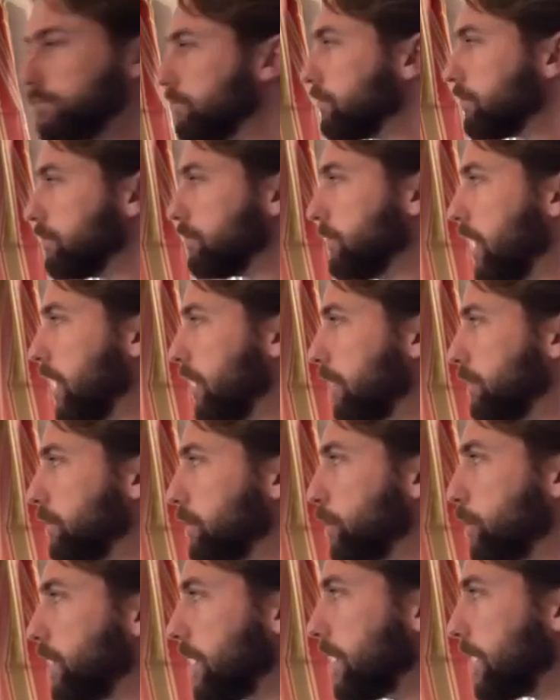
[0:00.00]
No.
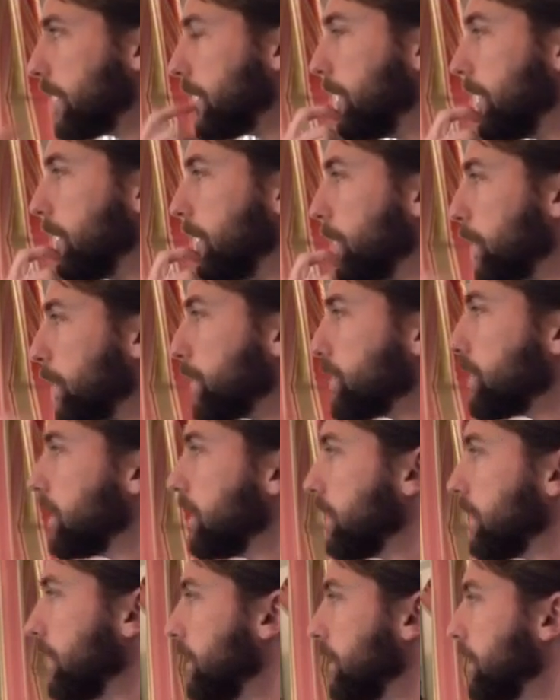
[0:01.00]
Weird. What do we see
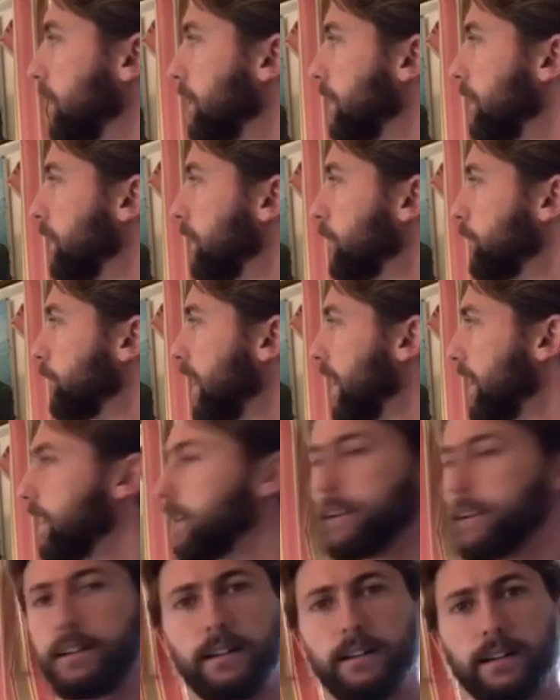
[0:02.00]
here? Red
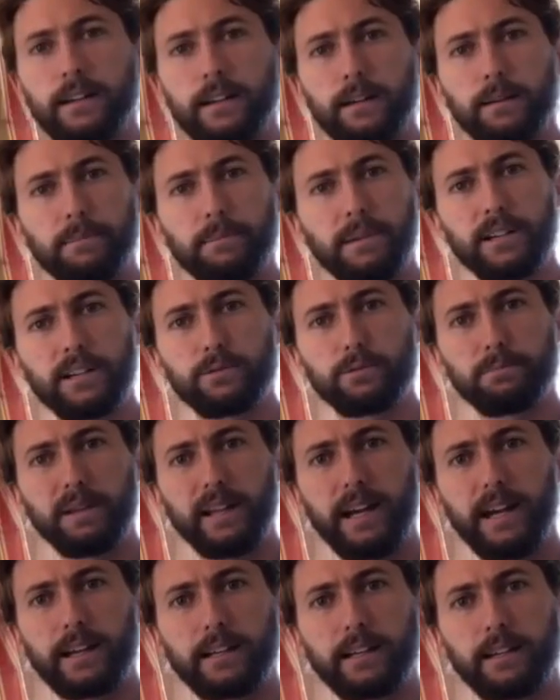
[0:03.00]
pairs with
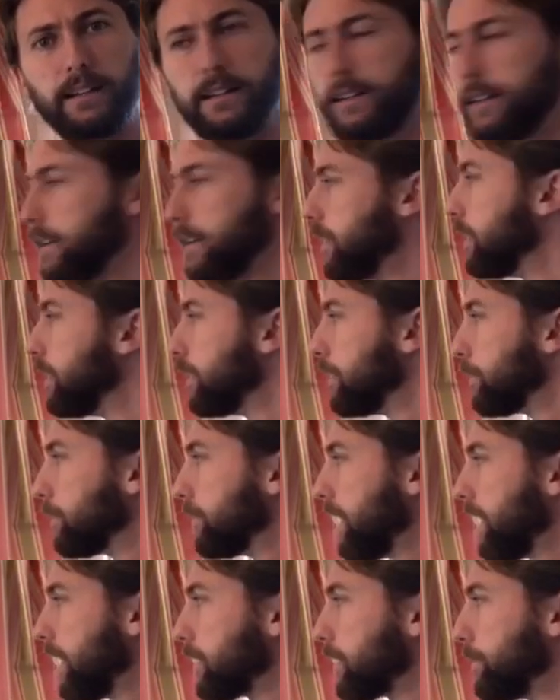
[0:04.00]
black.
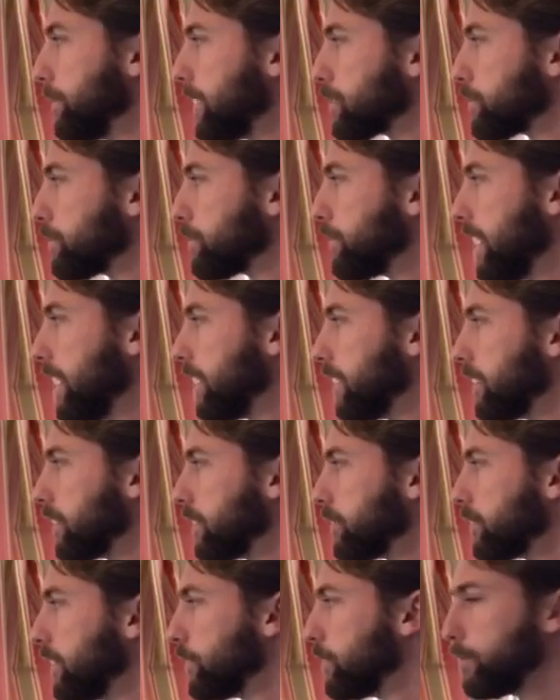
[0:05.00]
Black pairs with red.
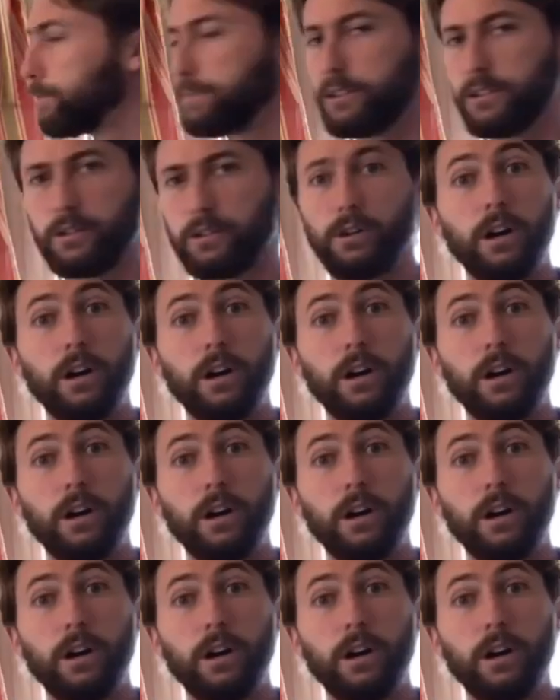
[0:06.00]
Green with blue.